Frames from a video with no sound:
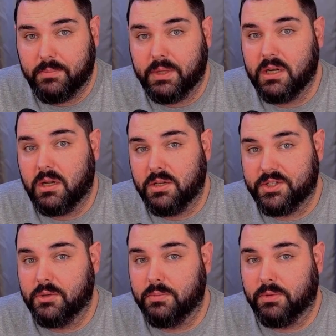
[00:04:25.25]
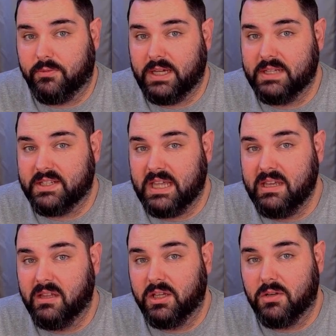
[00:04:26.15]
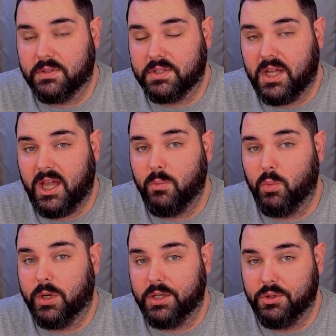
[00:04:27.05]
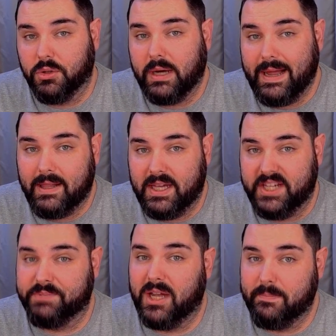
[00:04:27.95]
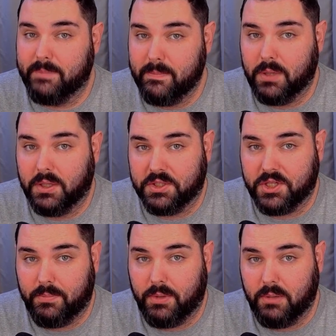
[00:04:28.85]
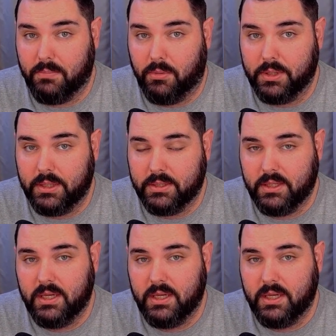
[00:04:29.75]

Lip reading: but it also provides that healing over time where your allies might be bunched up on point.